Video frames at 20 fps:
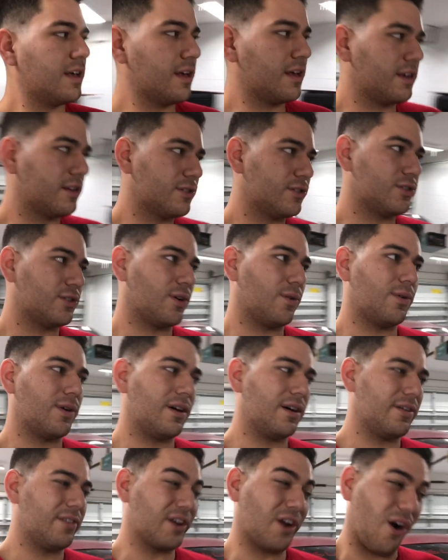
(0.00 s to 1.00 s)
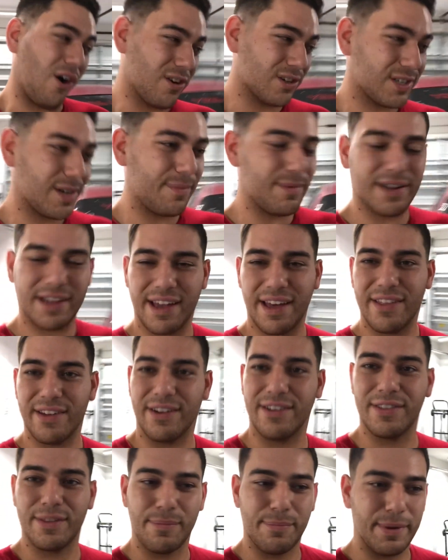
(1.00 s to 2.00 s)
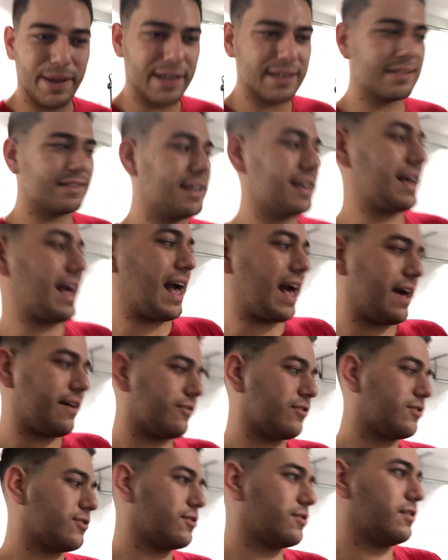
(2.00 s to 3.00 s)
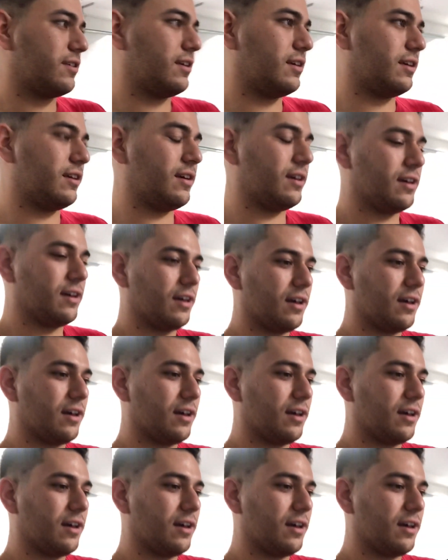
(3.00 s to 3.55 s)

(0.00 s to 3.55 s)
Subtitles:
So the car's coming together. The biggest thing after the